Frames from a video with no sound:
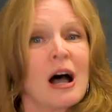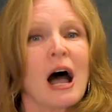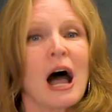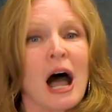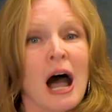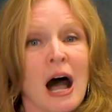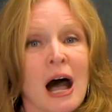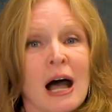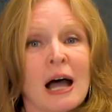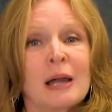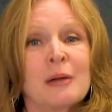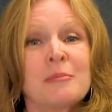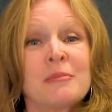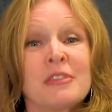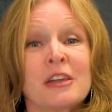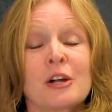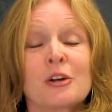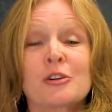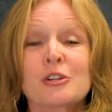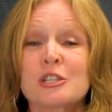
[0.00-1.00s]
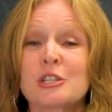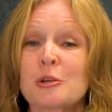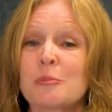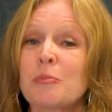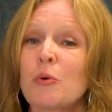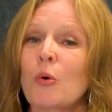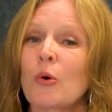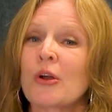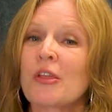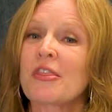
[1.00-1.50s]
I'm there to
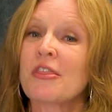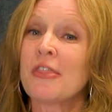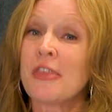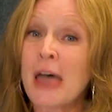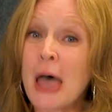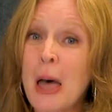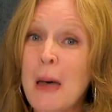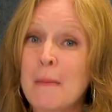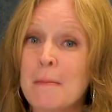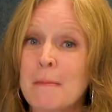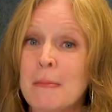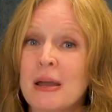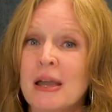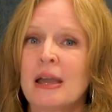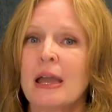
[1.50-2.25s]
support them